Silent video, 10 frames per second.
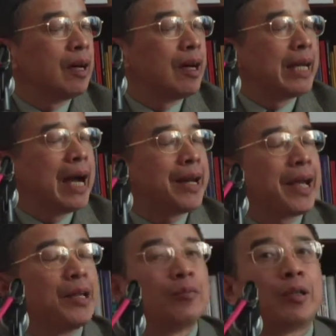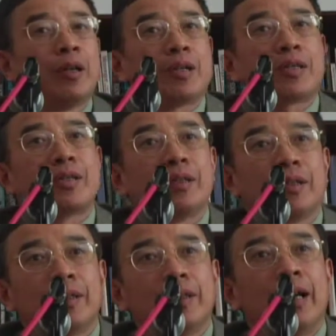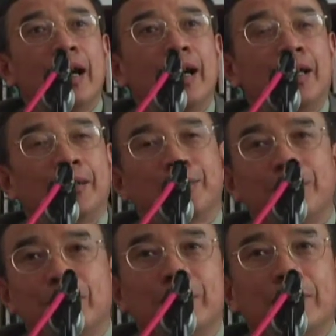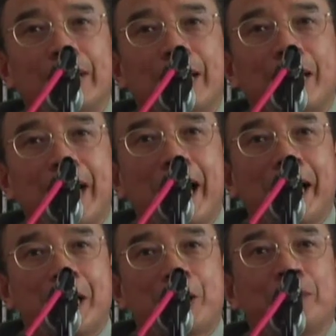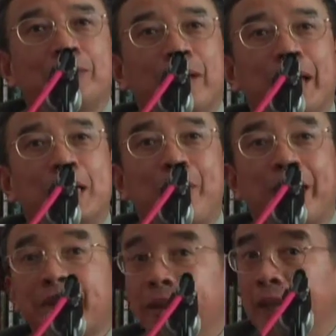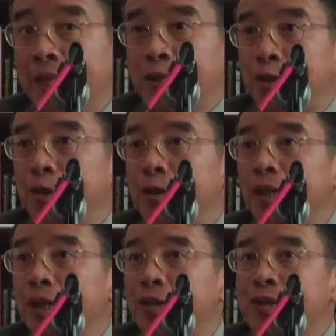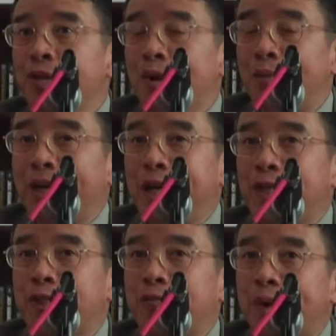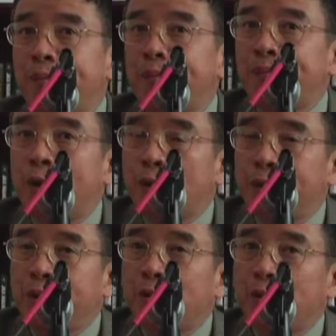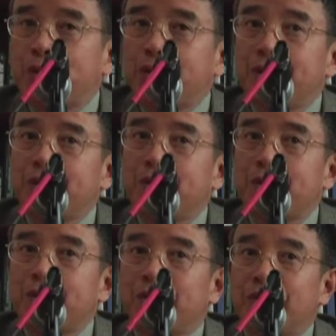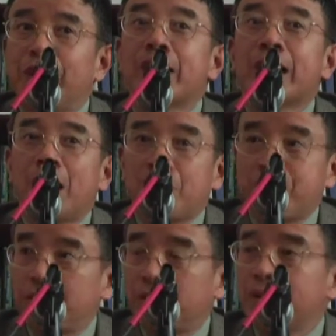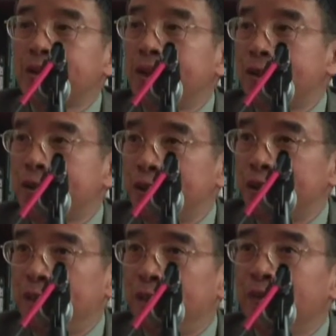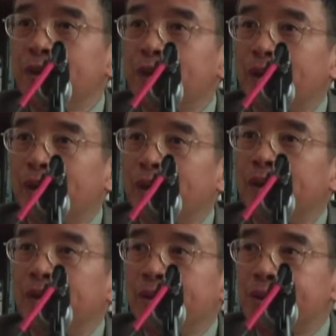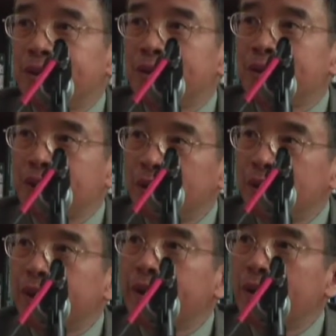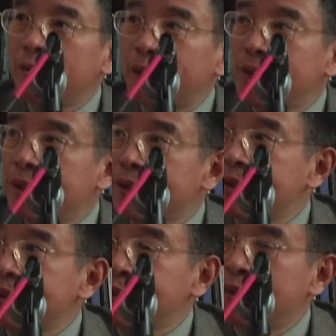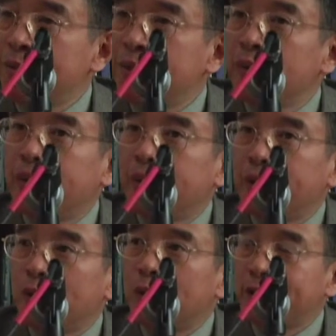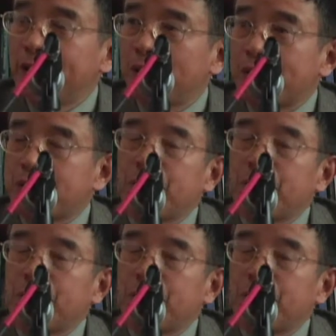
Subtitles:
On the other hand, of course, the state expects less duties, obligations from minority groups in terms of cultural citizenship, social, economic citizenship, those areas.